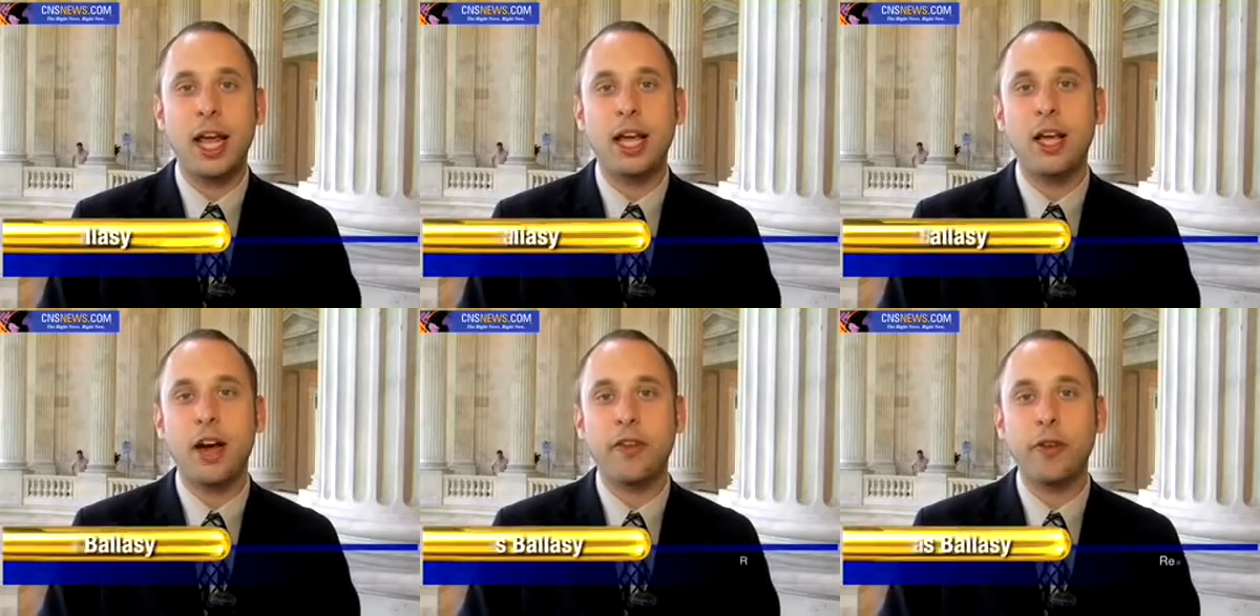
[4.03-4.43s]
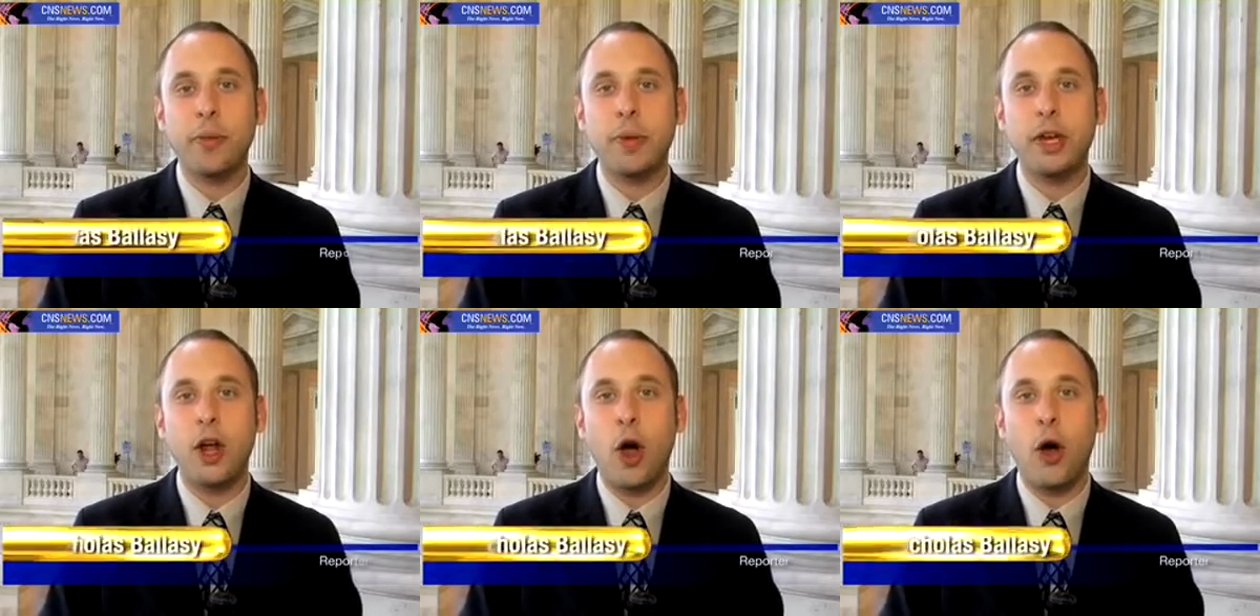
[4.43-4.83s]
a
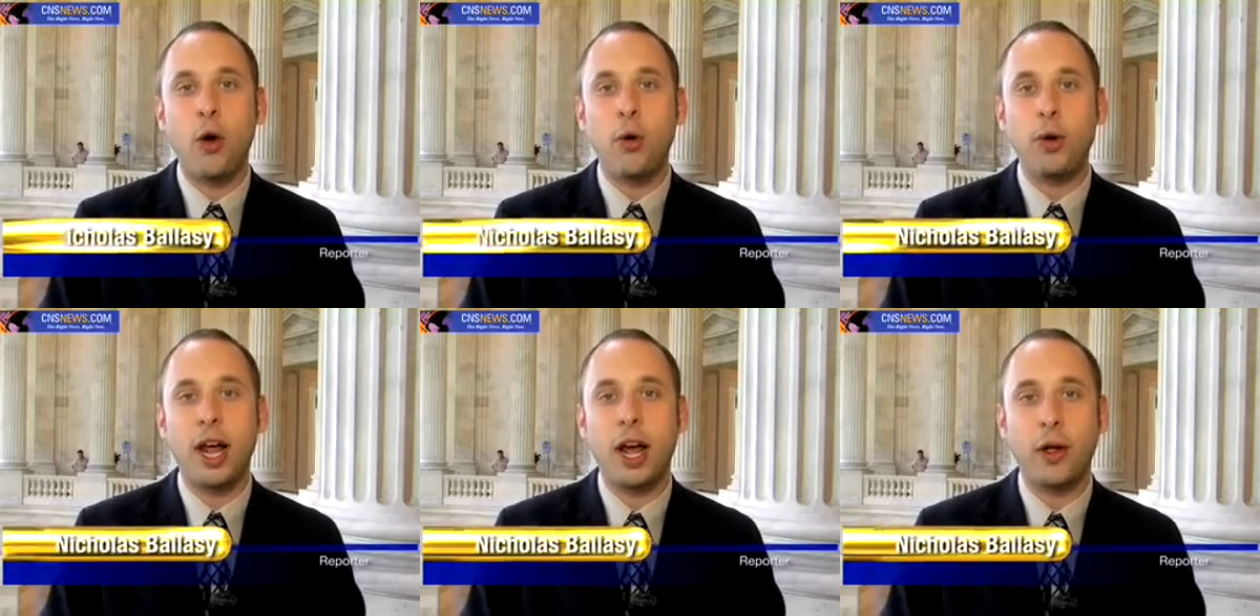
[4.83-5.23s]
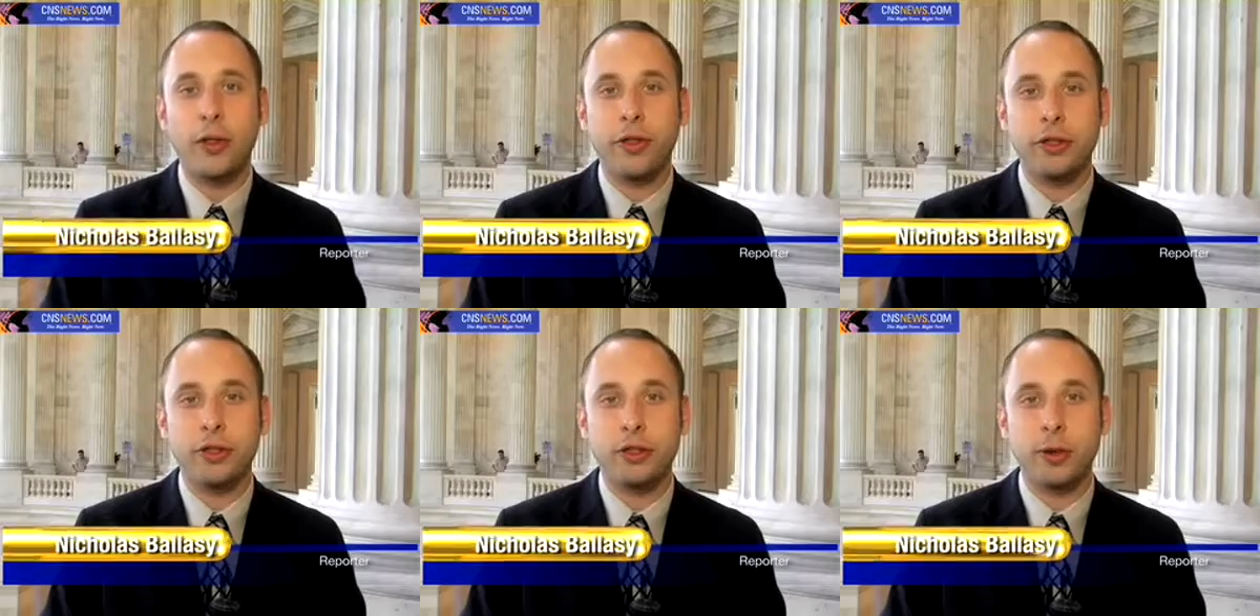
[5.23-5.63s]
government-owned
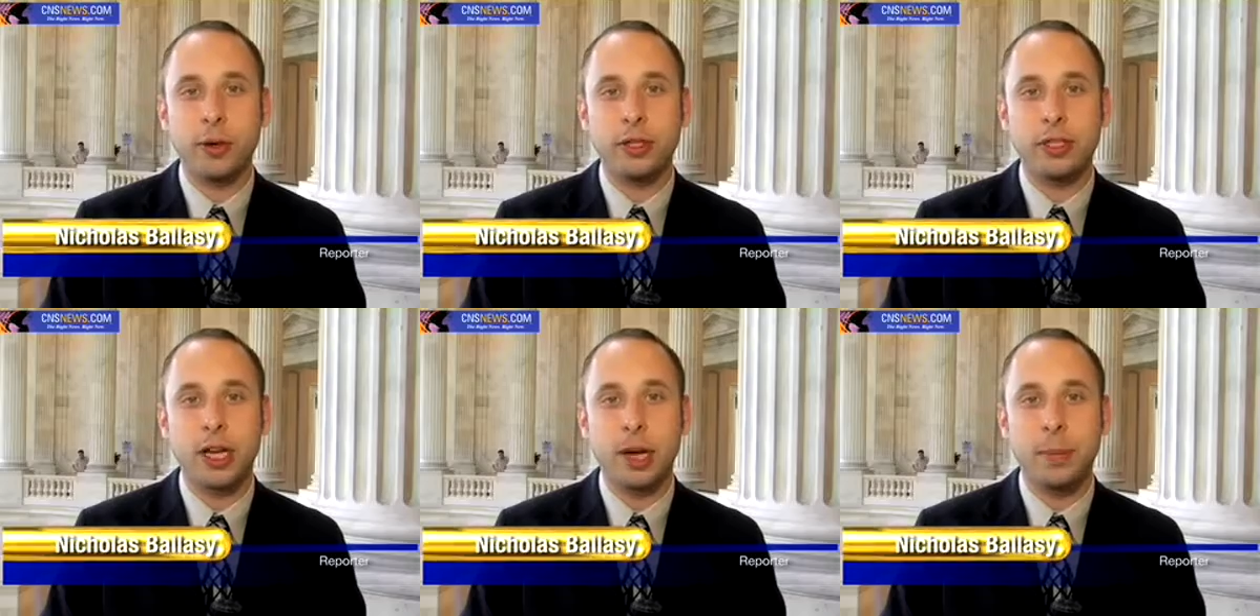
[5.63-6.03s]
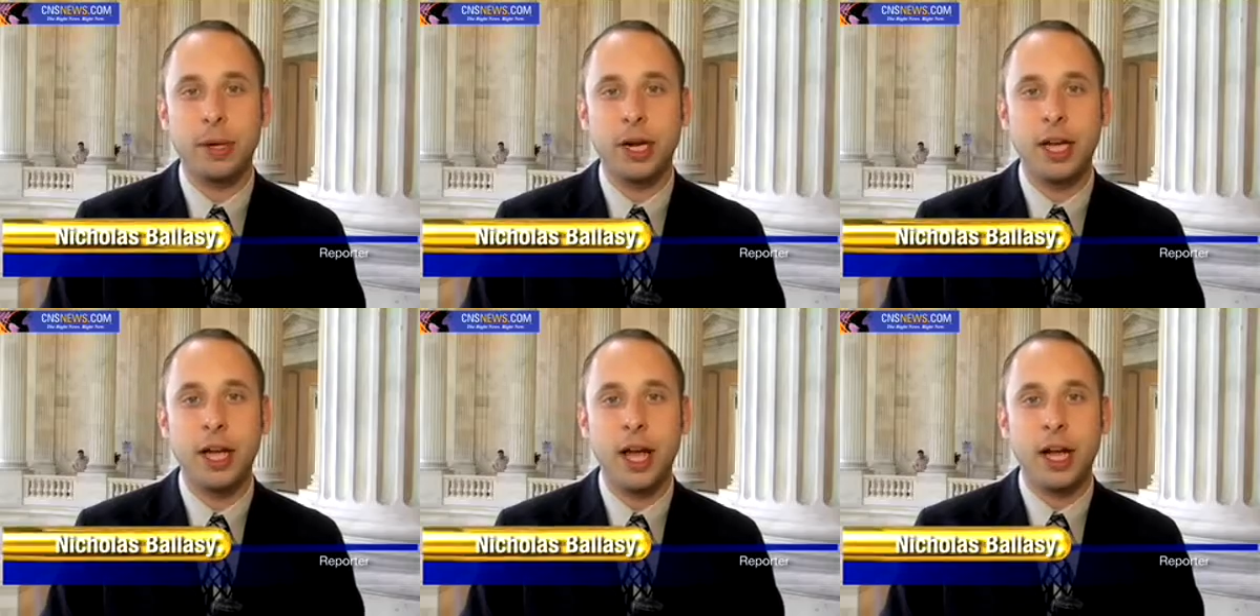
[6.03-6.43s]
health insurance
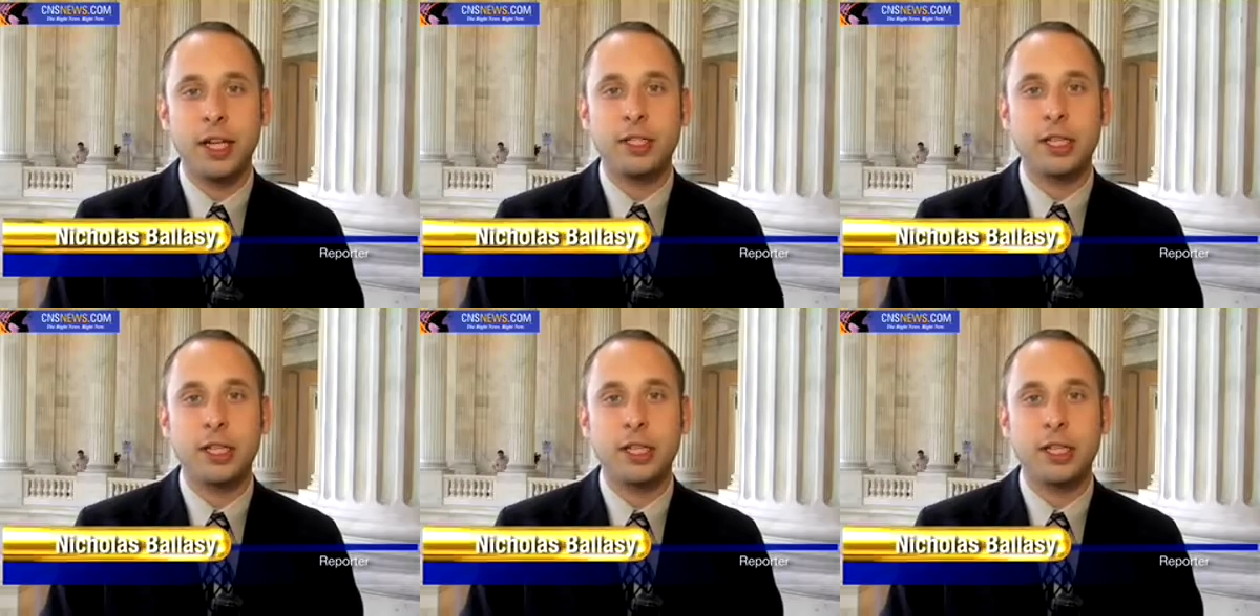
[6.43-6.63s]
company